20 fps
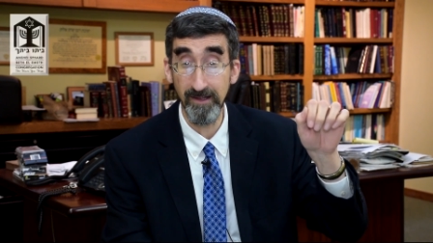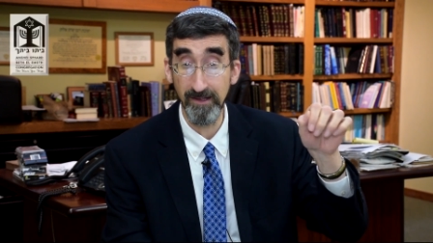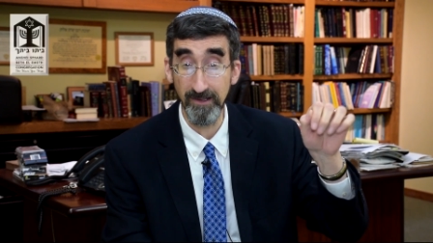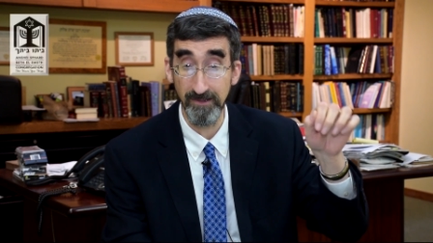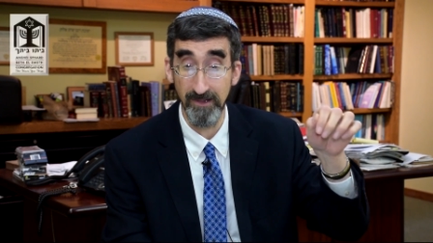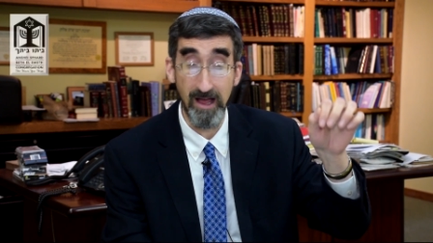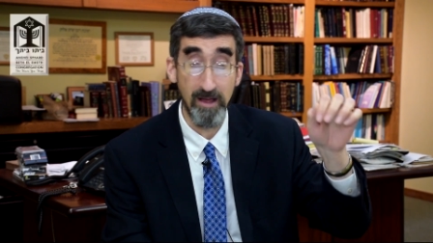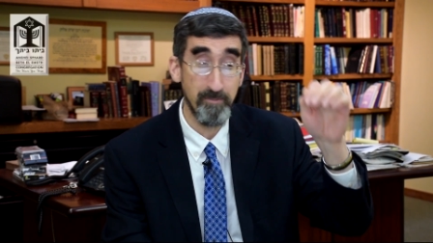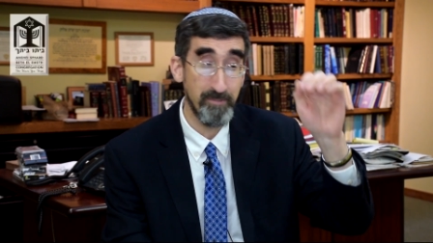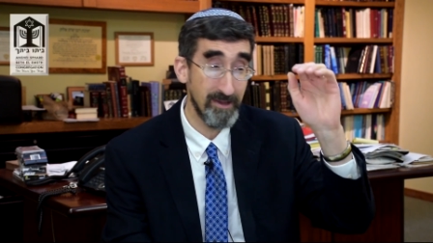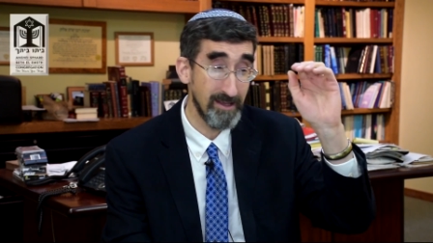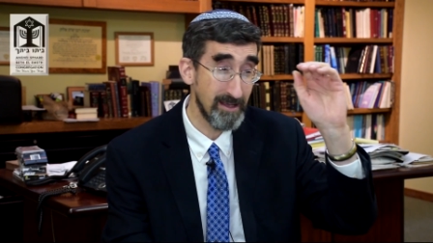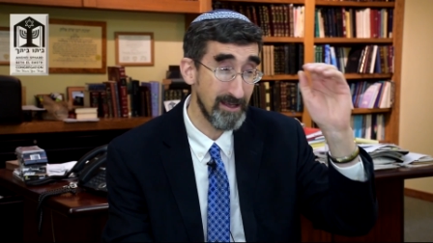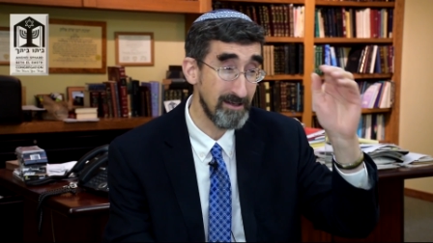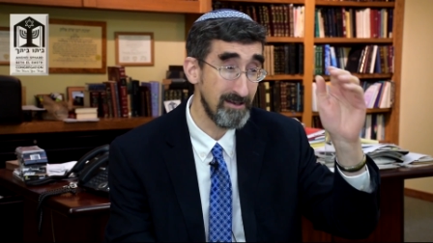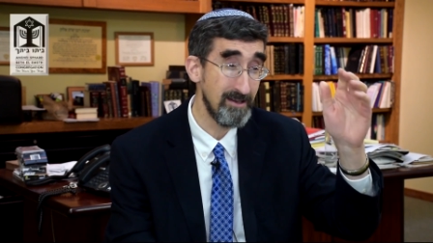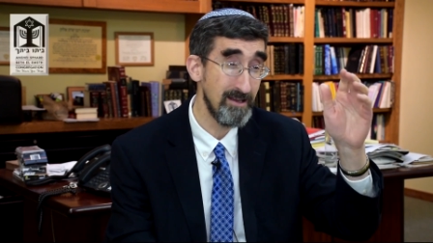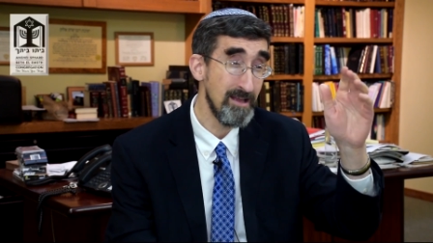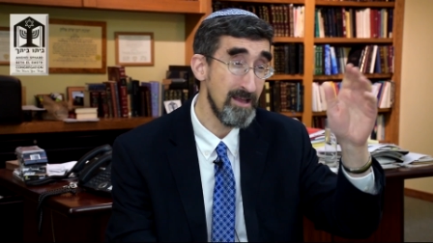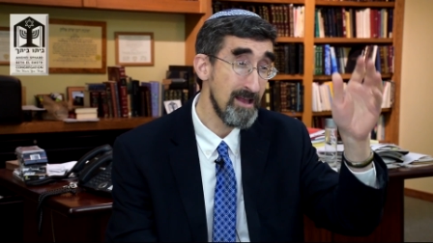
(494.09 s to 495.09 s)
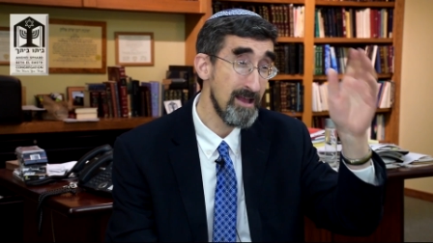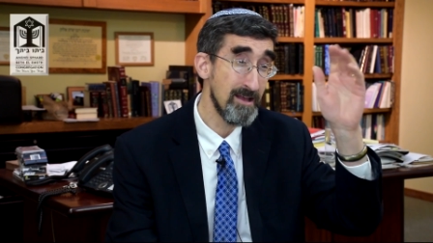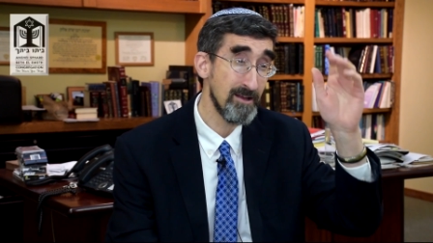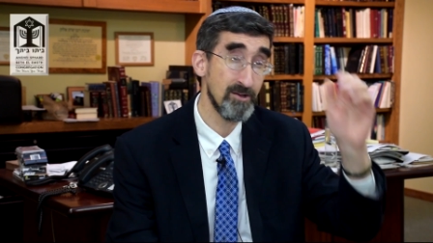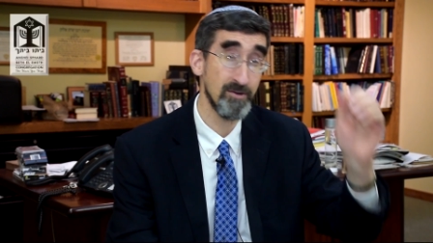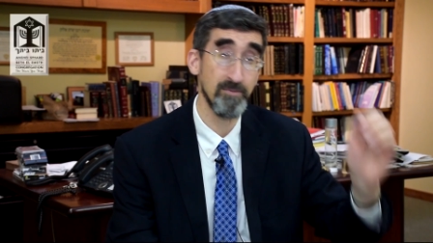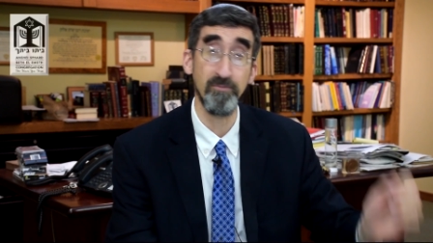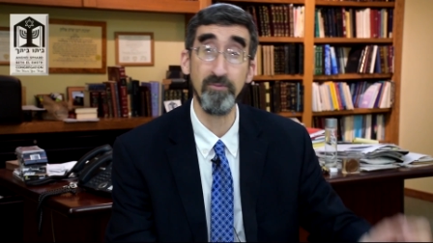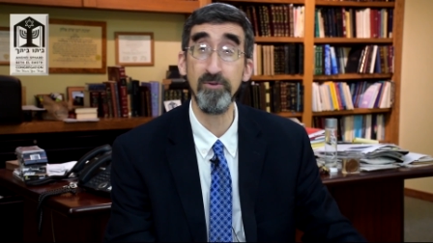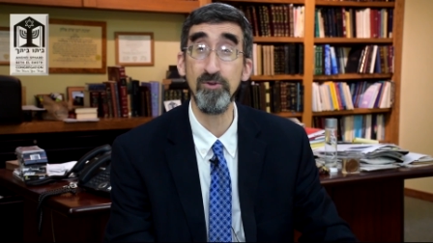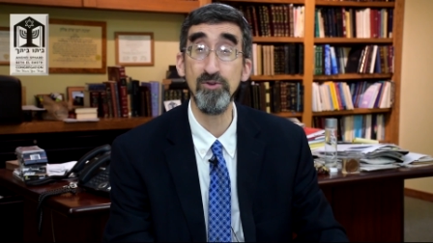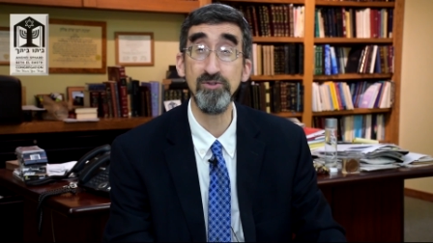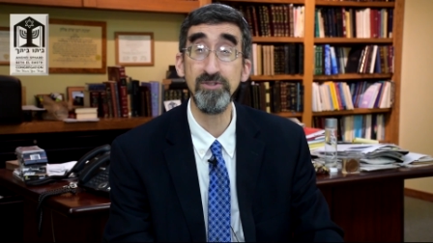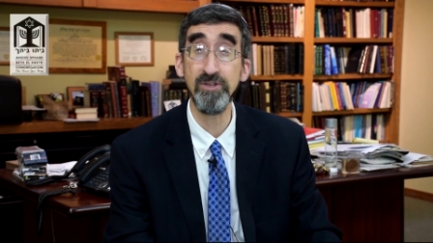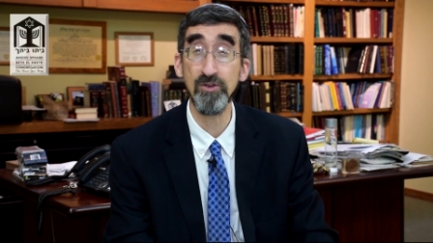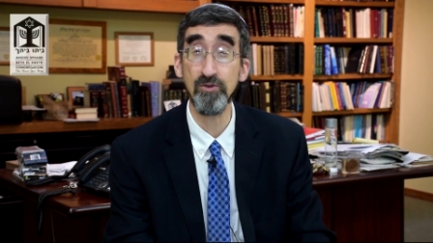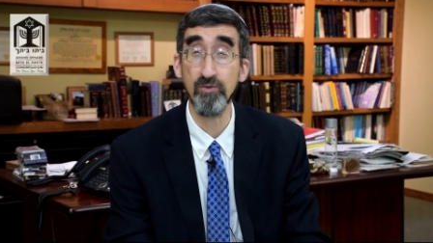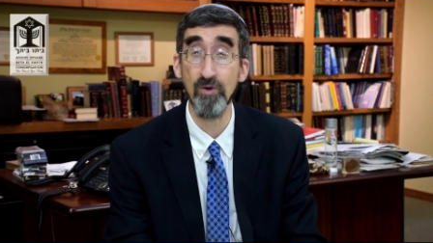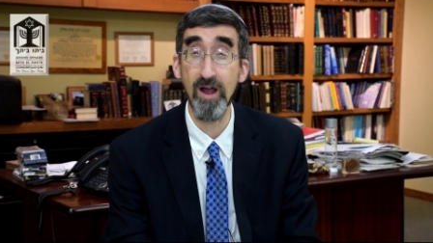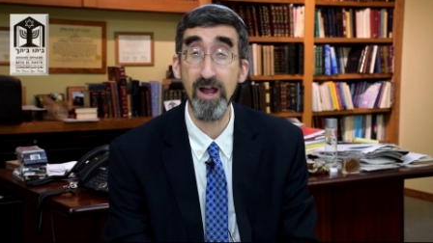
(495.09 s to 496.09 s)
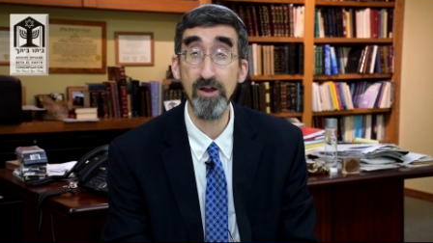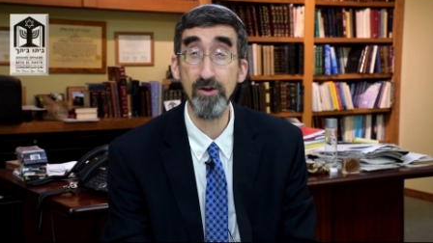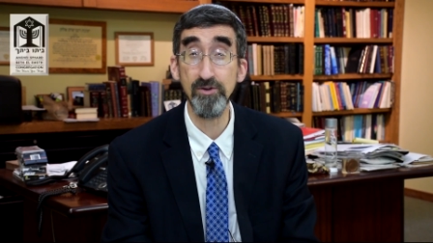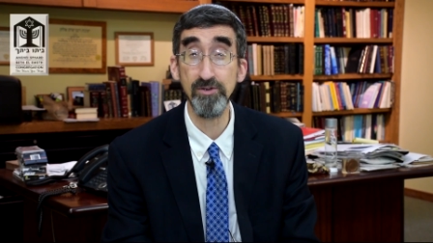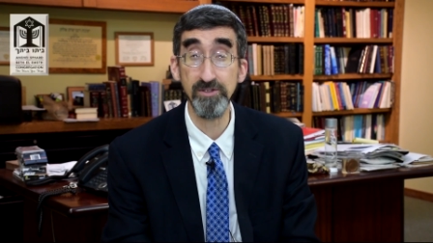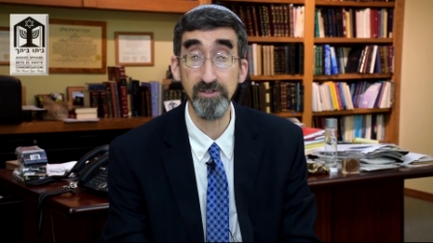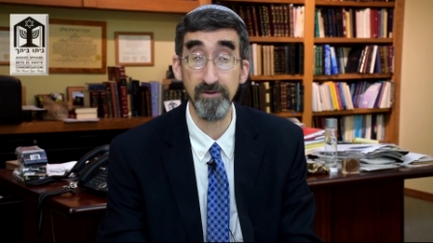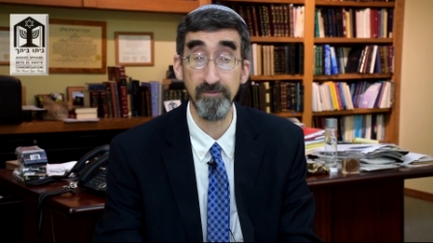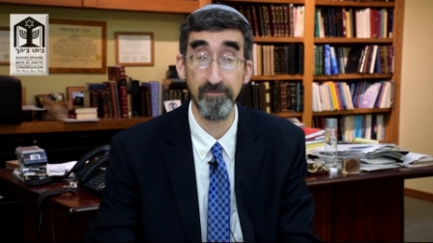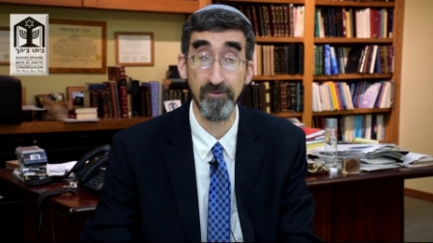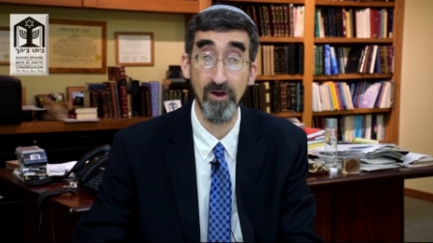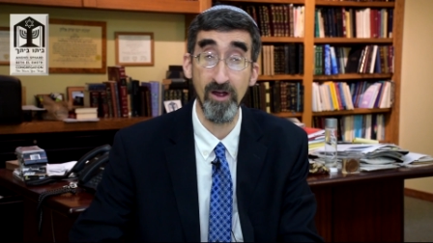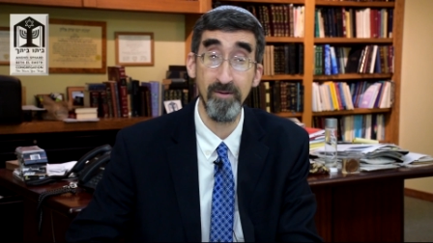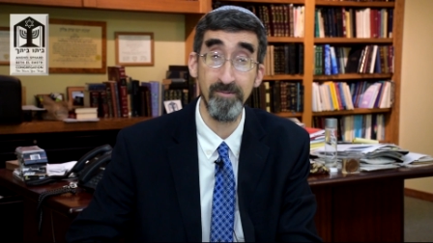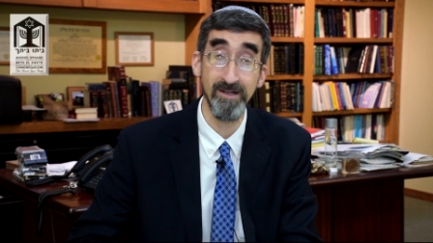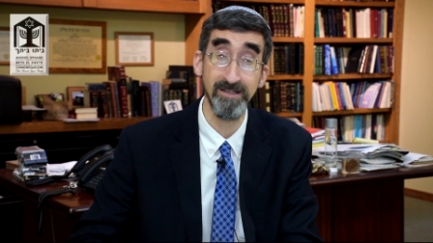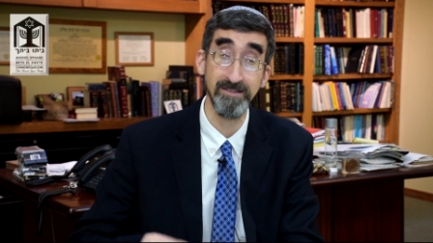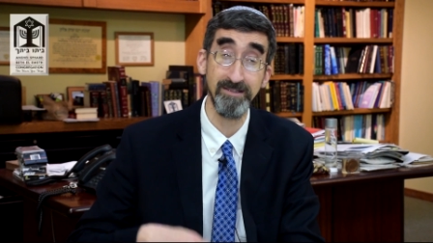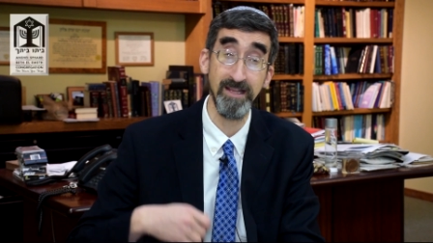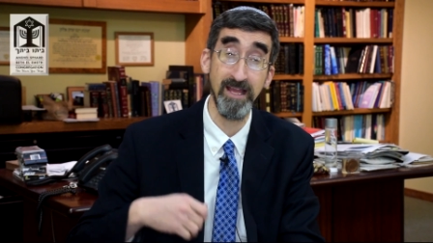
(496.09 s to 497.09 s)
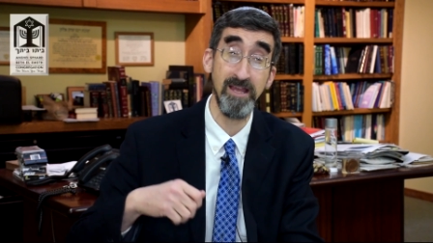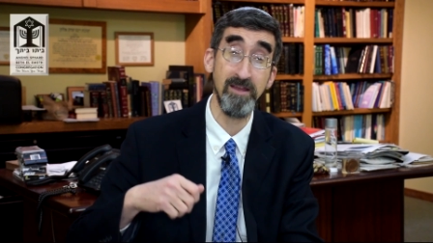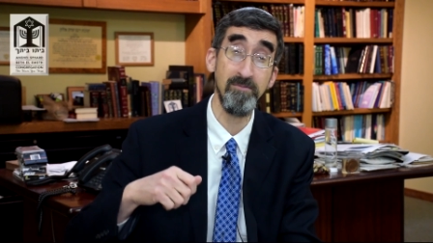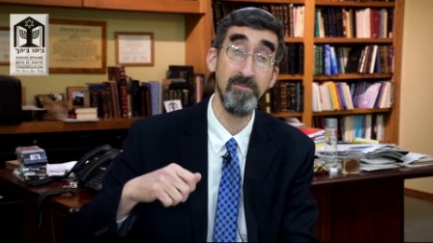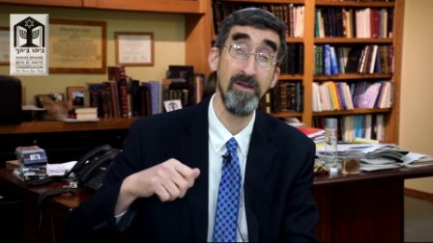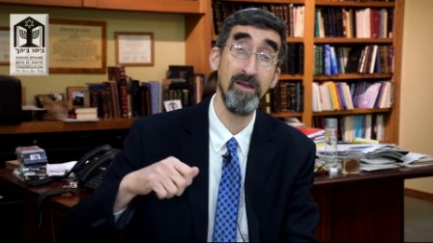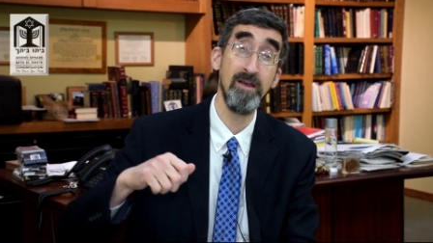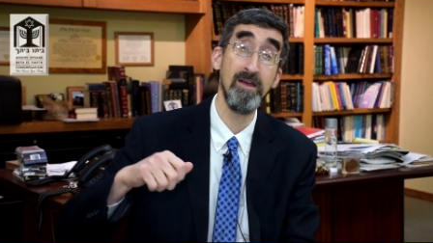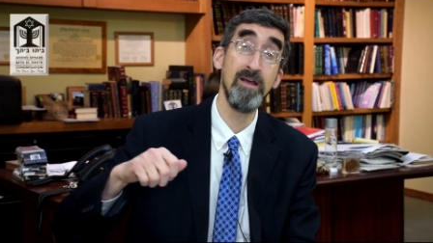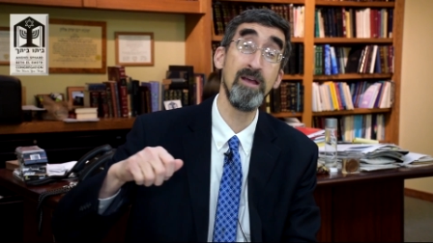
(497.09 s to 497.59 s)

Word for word: clopping, and, and using groggers for Haman's name